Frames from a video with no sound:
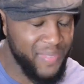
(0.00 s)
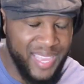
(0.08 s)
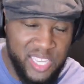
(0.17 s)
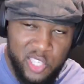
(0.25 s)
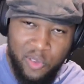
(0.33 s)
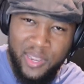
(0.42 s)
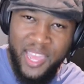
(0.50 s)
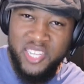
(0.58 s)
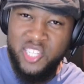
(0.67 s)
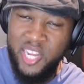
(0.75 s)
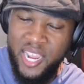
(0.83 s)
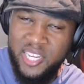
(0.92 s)
So that
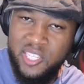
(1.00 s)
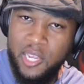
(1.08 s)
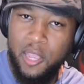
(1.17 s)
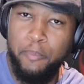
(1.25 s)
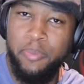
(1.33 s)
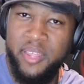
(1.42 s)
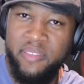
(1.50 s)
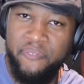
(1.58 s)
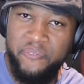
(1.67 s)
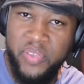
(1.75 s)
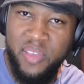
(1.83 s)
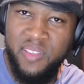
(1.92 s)
changed the complete
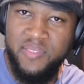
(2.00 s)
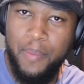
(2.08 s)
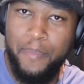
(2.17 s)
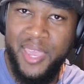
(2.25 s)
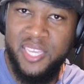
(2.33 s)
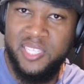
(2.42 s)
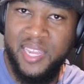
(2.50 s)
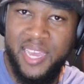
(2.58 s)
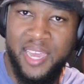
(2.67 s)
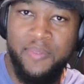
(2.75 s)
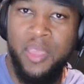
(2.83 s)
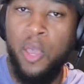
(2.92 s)
feel of the bass
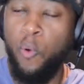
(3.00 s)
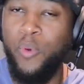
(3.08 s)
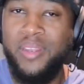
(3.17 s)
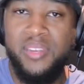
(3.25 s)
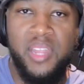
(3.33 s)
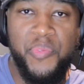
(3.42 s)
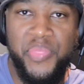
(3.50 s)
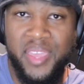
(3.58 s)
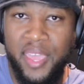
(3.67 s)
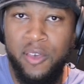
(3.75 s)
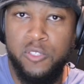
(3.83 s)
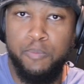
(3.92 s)
line with nothing
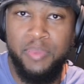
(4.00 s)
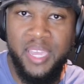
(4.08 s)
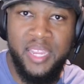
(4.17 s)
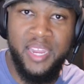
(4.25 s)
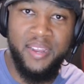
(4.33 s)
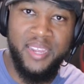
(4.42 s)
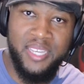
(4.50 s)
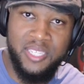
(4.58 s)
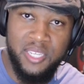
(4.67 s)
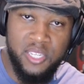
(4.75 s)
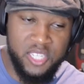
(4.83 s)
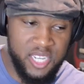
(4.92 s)
else being there. That's
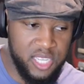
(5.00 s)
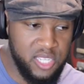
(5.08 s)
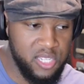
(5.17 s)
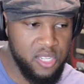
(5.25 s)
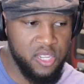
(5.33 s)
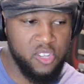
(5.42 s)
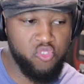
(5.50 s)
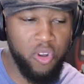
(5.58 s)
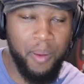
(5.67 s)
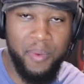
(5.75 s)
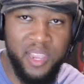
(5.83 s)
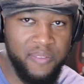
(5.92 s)
suggesting to the
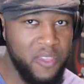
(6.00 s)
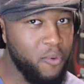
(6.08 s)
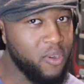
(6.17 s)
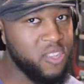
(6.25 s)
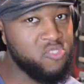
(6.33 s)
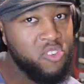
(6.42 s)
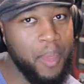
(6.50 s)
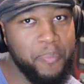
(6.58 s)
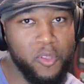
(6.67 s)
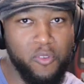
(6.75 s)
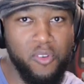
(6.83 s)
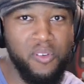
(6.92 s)
drummer, if he were to drop the
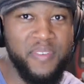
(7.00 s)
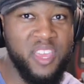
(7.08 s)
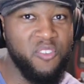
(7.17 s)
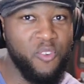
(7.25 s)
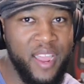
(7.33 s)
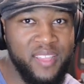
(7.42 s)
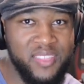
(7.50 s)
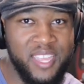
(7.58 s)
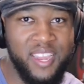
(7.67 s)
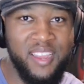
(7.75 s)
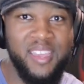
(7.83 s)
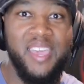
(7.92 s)
groove in right
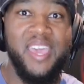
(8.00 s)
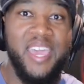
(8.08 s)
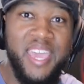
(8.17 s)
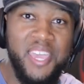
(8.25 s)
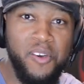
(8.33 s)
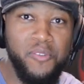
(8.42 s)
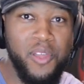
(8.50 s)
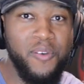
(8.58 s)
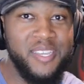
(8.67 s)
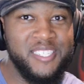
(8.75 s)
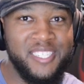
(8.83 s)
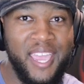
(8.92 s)
there, he'll know
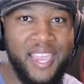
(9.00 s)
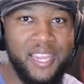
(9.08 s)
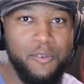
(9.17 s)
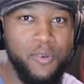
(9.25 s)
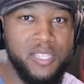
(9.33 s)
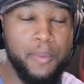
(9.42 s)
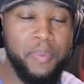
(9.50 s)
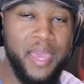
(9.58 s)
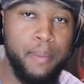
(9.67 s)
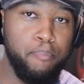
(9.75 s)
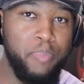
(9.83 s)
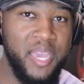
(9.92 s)
exactly what to play
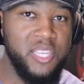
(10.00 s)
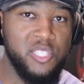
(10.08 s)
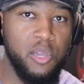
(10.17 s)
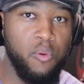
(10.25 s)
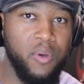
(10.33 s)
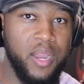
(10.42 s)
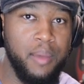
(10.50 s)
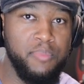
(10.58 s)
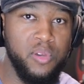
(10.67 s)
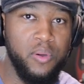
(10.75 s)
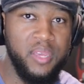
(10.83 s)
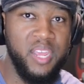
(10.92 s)
based on what I'm
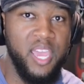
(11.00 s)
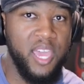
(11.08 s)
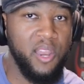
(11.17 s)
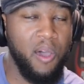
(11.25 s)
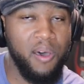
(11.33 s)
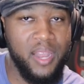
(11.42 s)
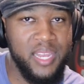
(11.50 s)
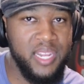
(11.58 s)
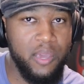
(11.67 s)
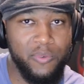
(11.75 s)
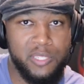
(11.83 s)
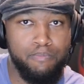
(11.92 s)
doing. And all I
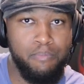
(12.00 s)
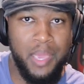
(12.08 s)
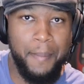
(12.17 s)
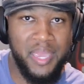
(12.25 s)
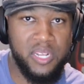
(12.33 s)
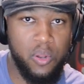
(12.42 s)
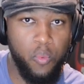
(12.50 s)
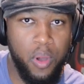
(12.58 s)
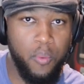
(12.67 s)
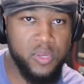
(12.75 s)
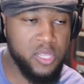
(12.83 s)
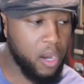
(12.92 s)
did was mimic
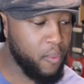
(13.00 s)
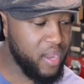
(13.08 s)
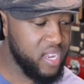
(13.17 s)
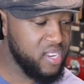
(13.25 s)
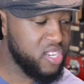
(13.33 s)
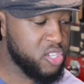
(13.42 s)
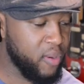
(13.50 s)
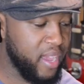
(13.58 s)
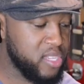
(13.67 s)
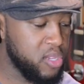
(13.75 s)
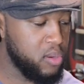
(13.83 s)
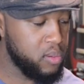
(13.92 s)
what was already in the
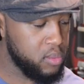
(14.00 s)
track. So